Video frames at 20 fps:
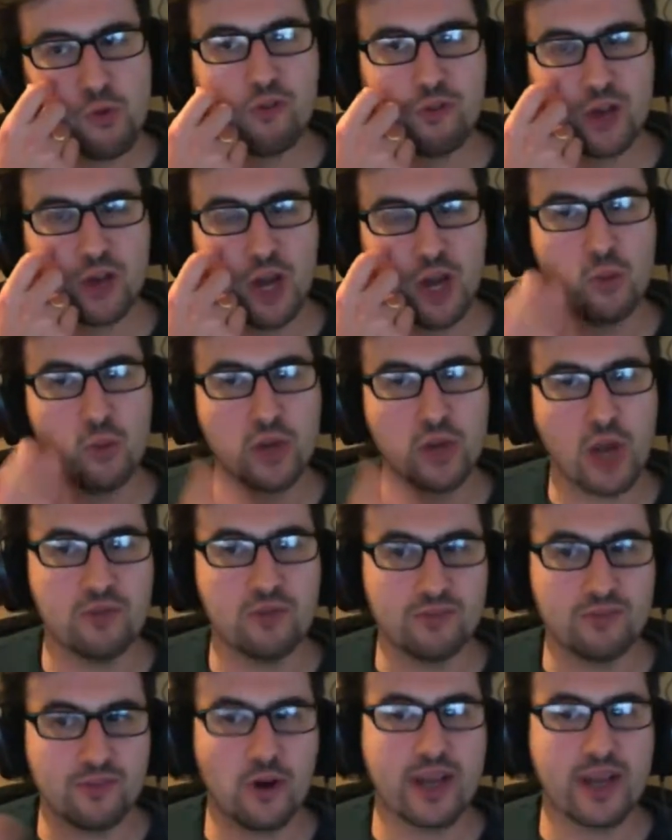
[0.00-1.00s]
Much more
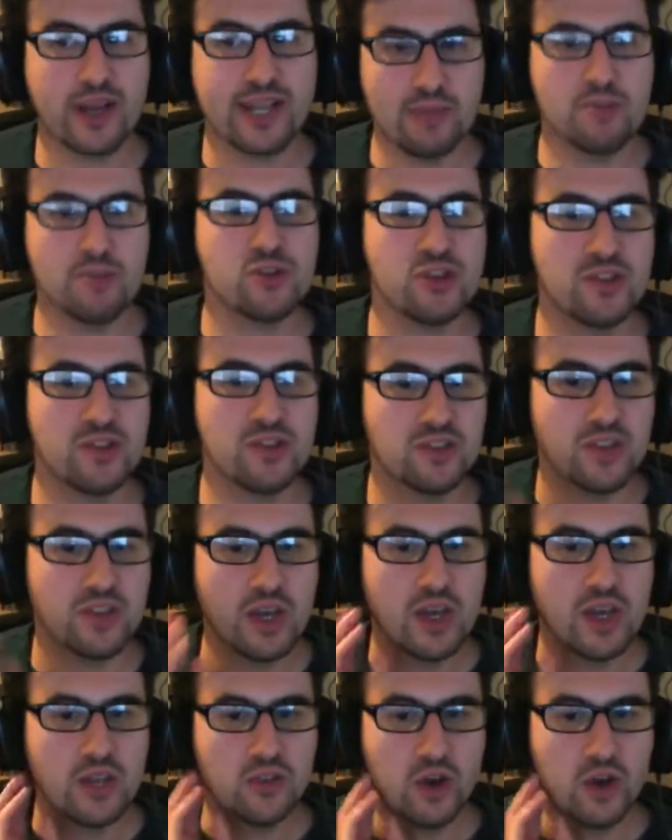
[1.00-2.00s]
often I will go and find the
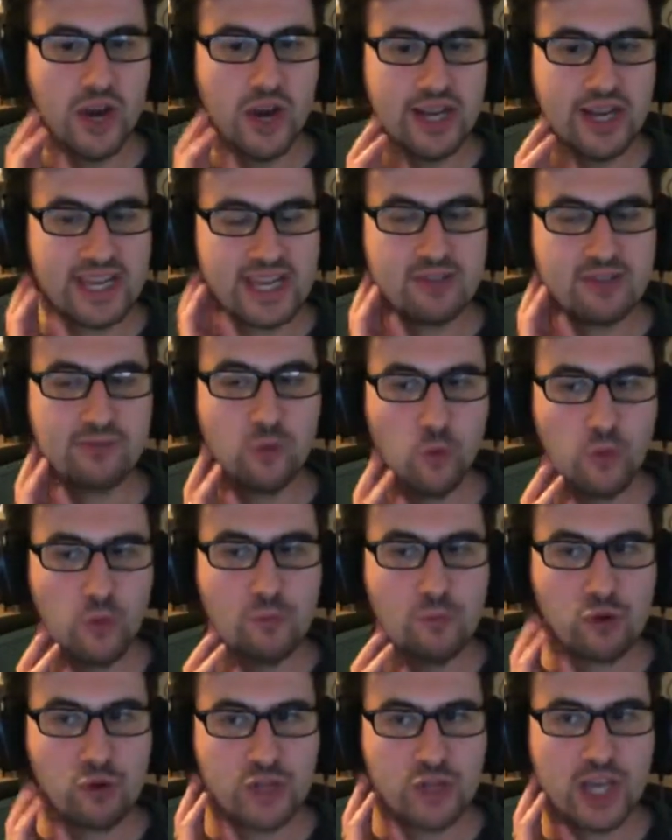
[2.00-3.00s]
images that I
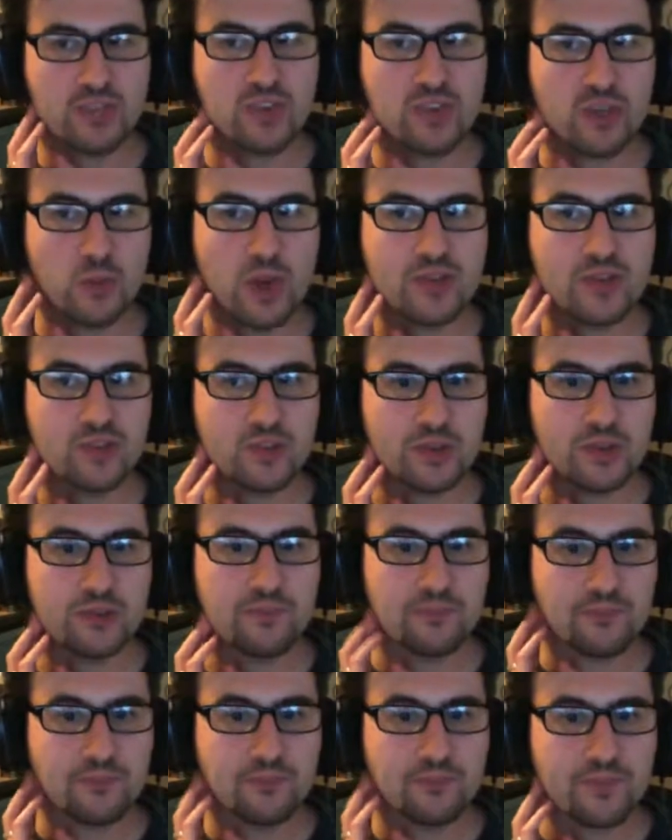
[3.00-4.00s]
need for the project in
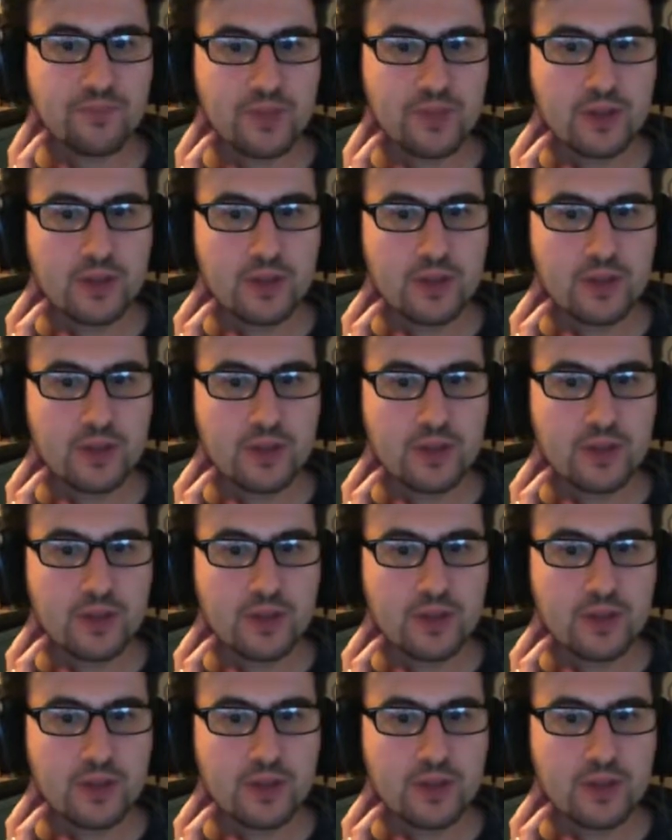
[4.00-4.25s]
question.